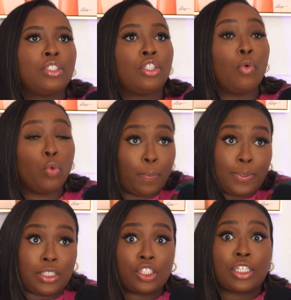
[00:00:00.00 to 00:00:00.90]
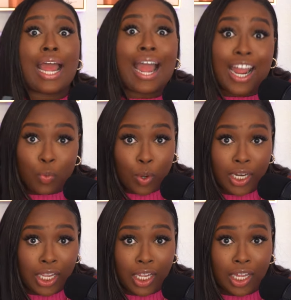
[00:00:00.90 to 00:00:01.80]
the position I
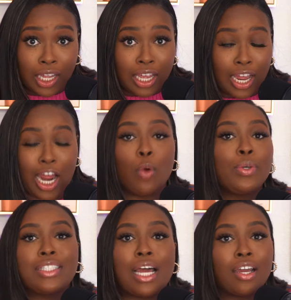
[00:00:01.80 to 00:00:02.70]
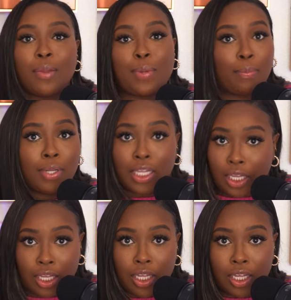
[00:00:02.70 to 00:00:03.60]
wanted, I was not going to be able to get.